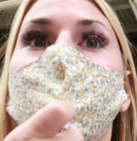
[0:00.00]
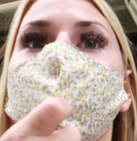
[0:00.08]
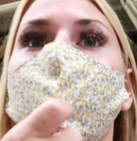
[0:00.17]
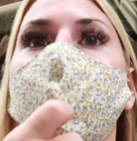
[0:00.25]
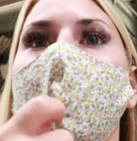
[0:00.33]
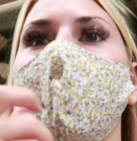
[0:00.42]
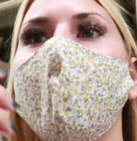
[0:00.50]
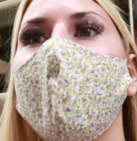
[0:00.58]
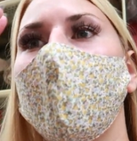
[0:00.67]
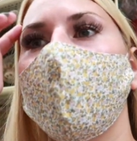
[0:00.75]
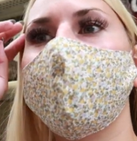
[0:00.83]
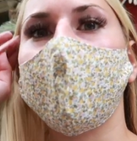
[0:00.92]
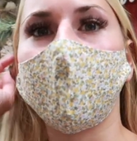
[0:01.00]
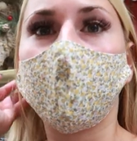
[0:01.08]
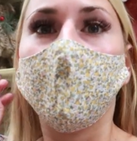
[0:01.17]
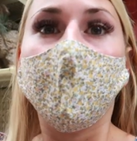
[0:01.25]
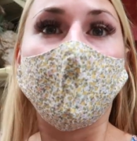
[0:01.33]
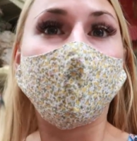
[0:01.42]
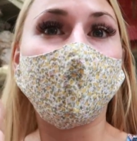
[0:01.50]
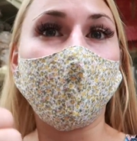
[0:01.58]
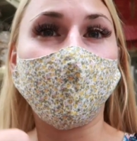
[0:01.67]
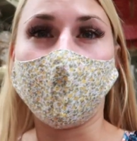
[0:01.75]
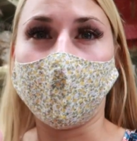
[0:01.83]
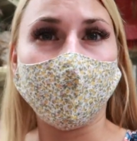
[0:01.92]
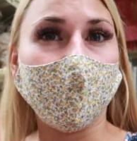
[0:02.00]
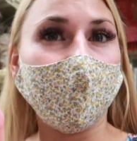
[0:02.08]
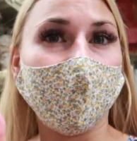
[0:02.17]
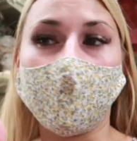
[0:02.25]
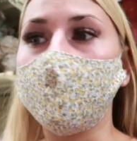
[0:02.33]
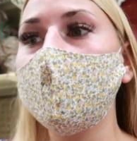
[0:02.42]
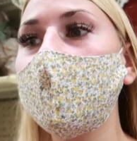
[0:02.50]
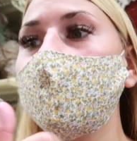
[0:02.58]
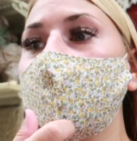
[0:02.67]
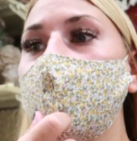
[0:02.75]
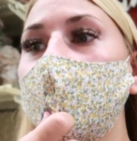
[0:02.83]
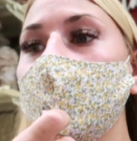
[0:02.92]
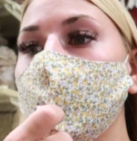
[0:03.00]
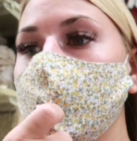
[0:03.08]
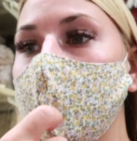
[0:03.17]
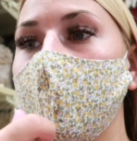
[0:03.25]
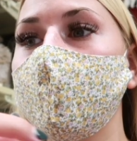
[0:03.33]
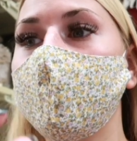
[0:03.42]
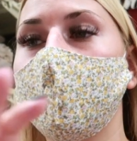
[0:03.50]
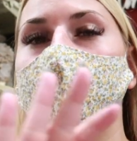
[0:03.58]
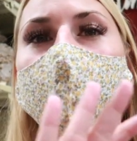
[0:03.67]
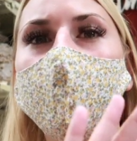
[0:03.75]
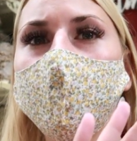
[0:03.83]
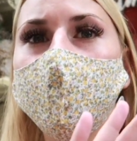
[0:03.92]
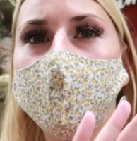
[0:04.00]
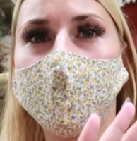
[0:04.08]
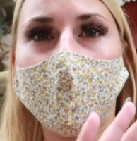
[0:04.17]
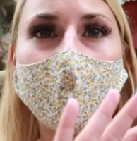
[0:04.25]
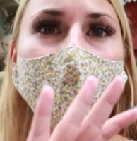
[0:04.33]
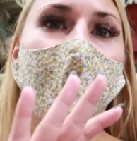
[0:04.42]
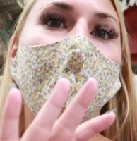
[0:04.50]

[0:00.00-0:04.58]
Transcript: So they have like stuff for like making a manger, and then more just like